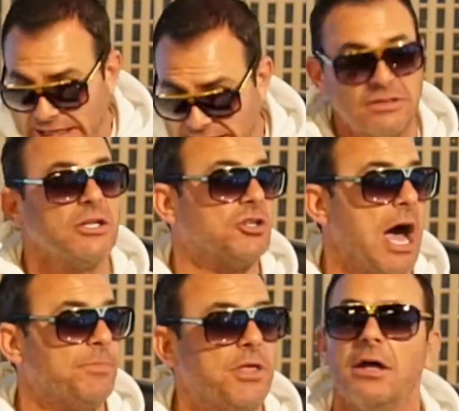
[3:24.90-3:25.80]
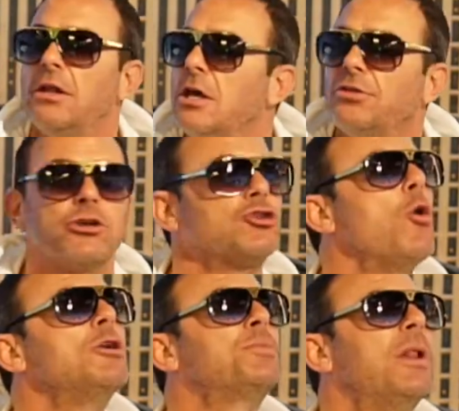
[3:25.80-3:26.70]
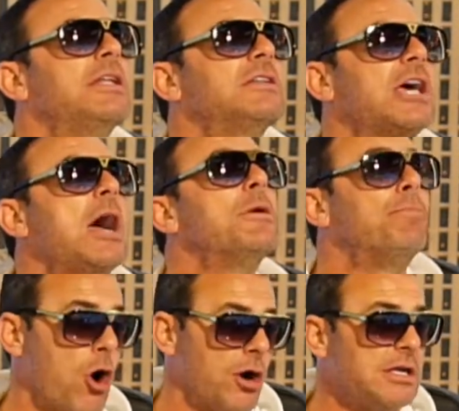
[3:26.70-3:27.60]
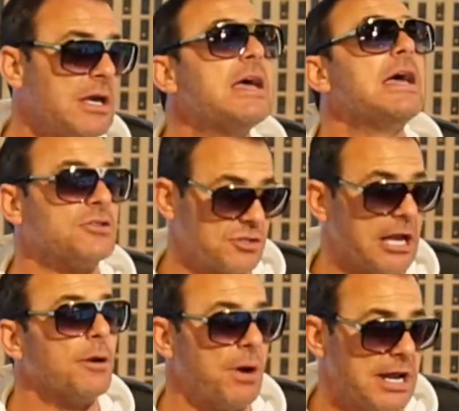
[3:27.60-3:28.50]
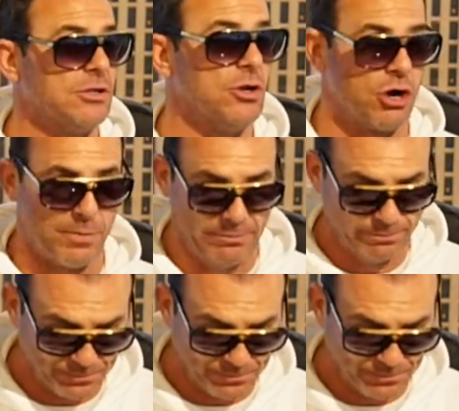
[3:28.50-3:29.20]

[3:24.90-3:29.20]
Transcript: Yep. Get the job done. There's always plenty of time to party and mm. celebrate. Make you know what I mean? Make the money